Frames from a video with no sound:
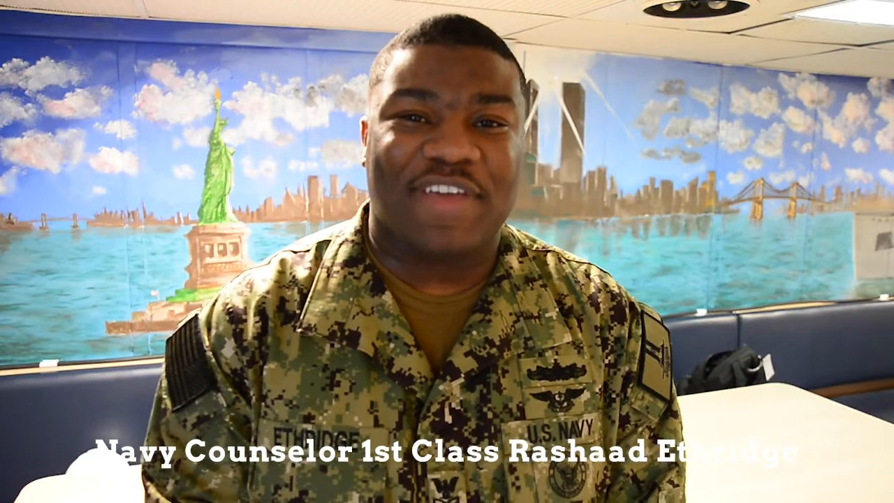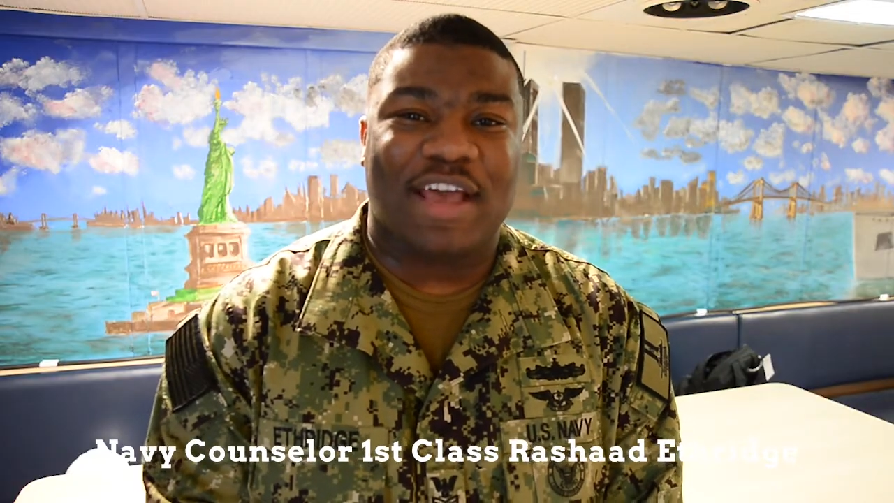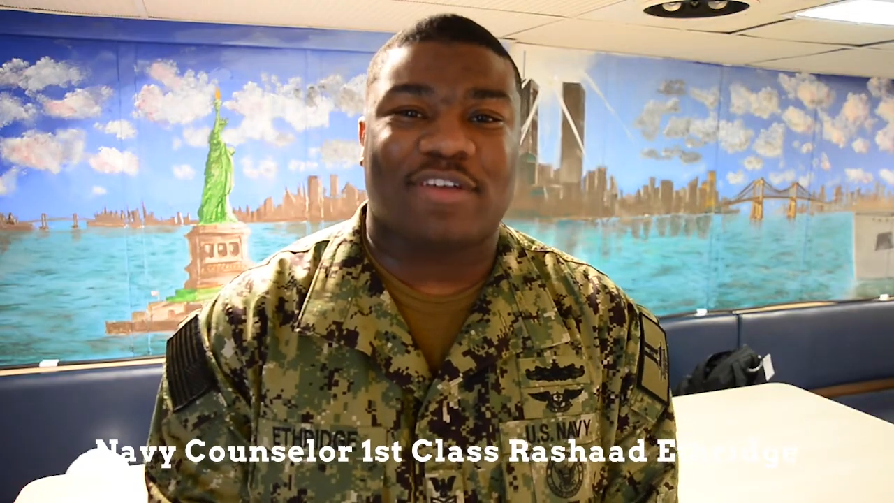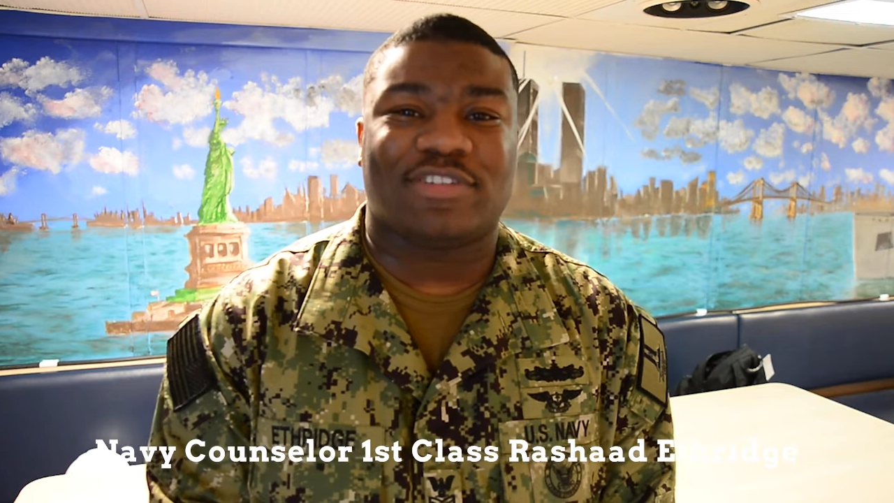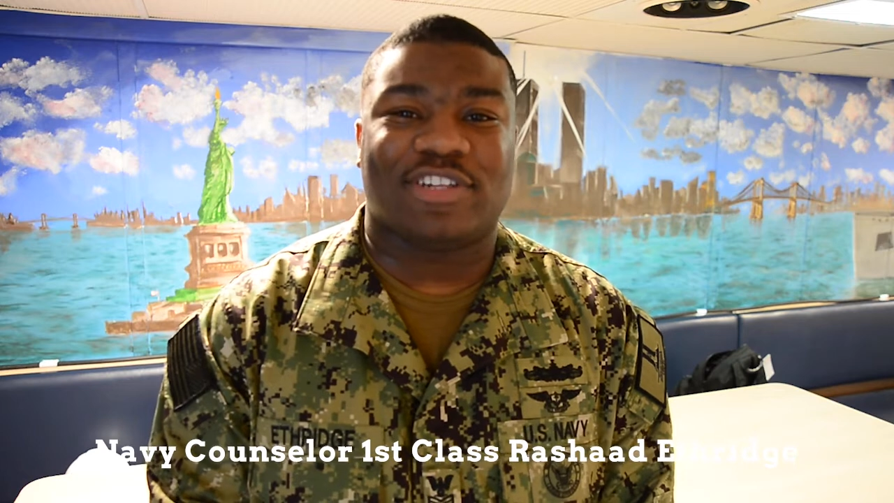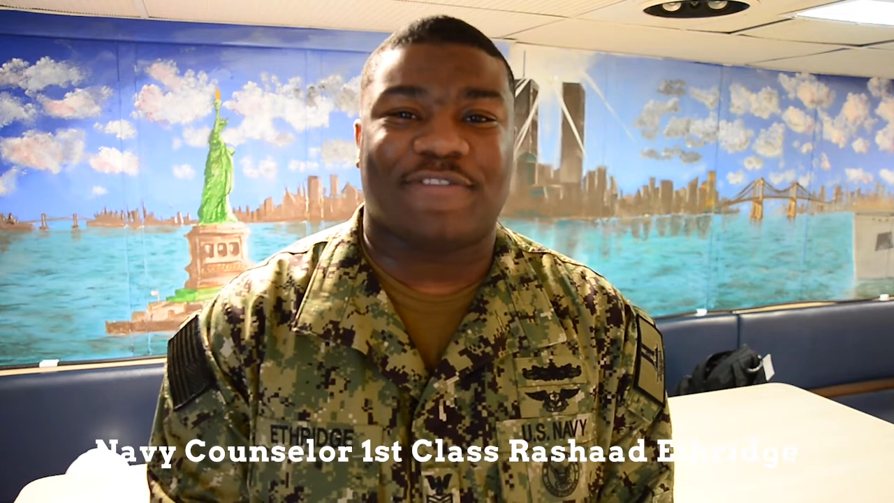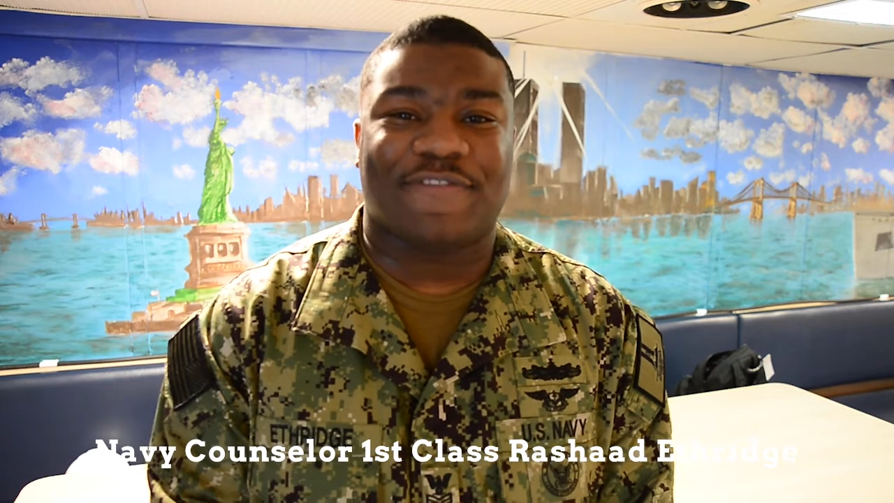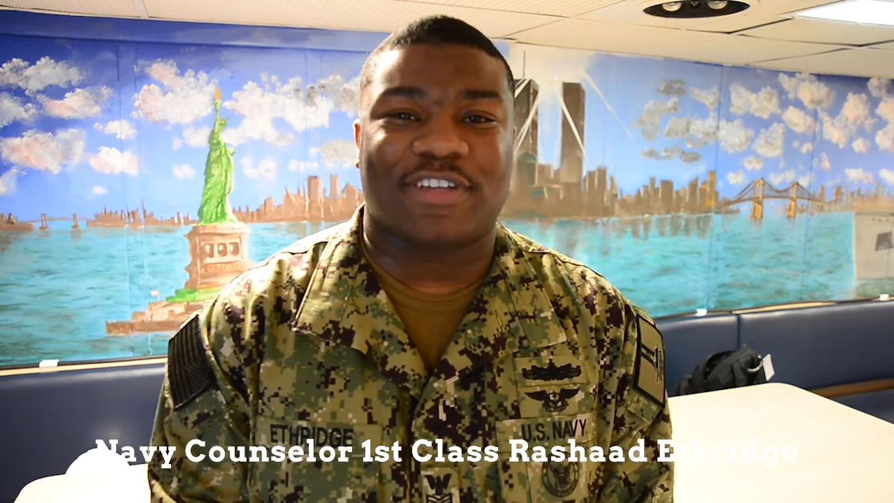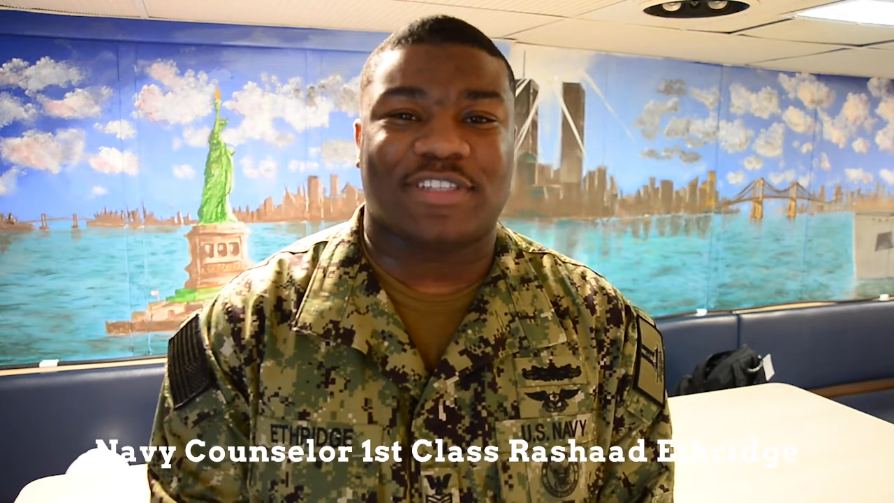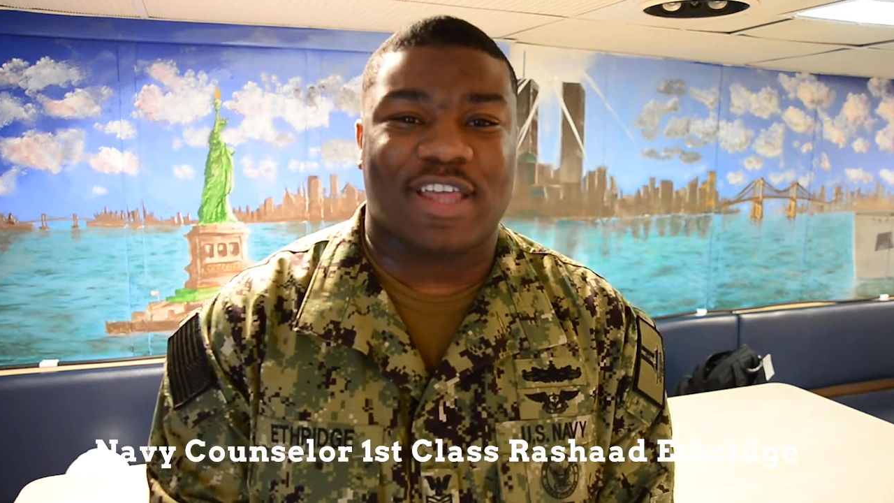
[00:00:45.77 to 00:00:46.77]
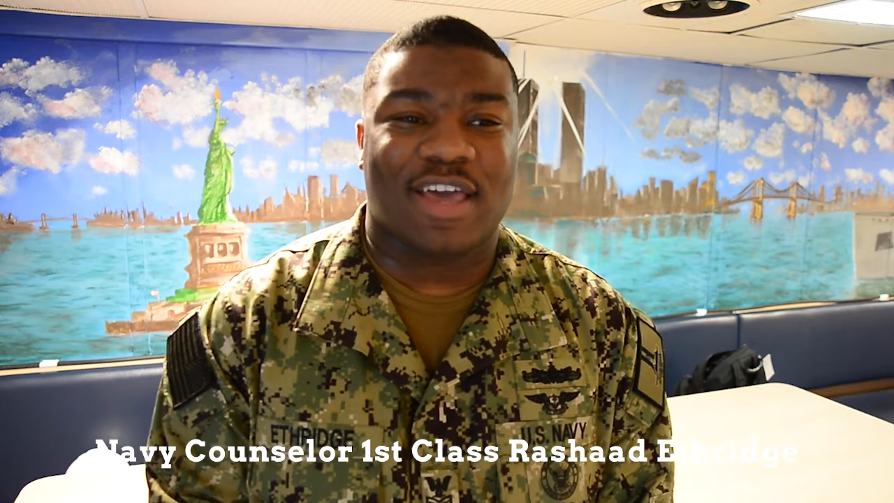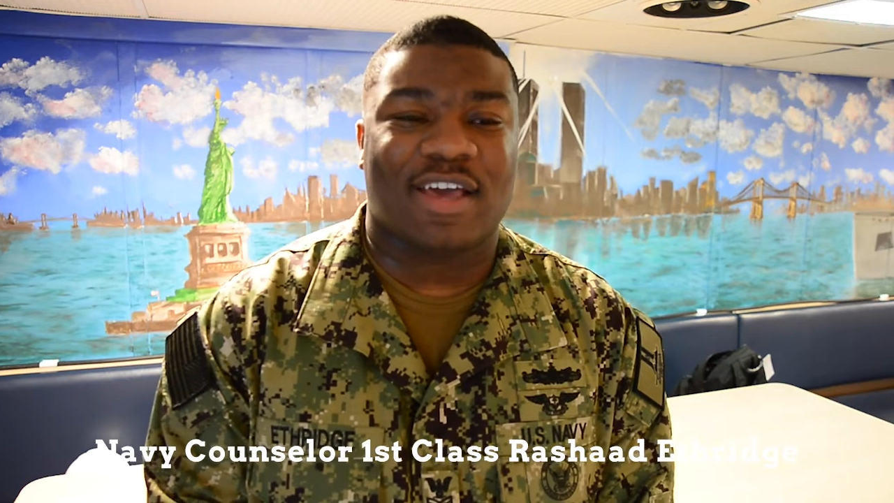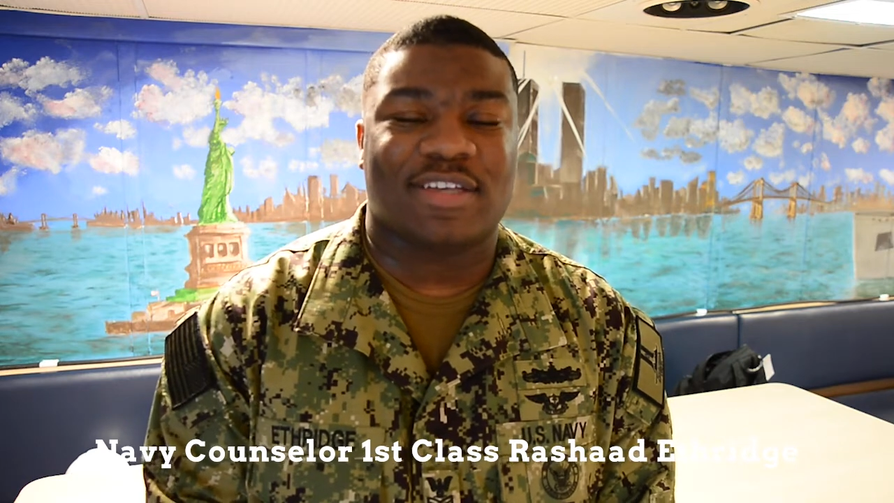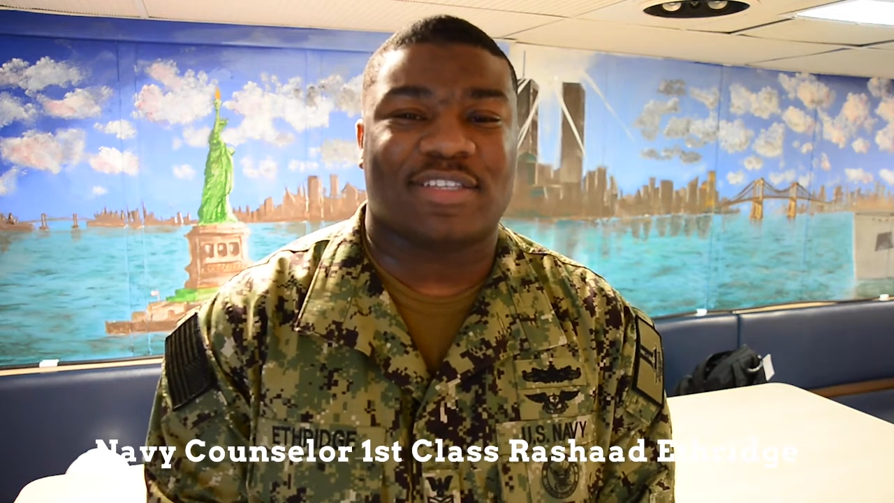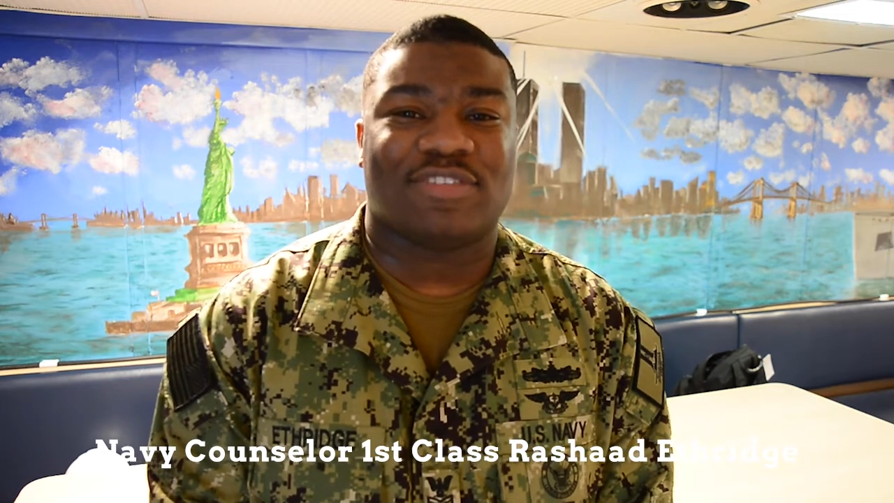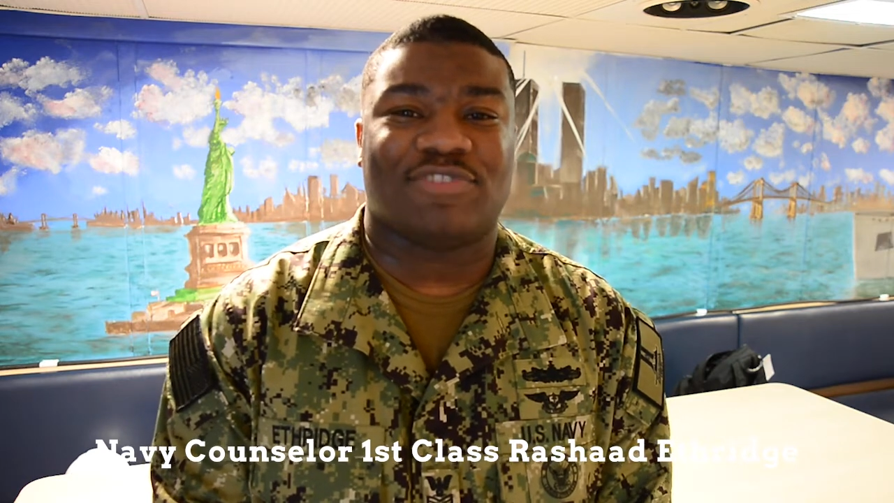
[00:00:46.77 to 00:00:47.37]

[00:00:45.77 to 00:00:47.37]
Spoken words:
Counselor First Class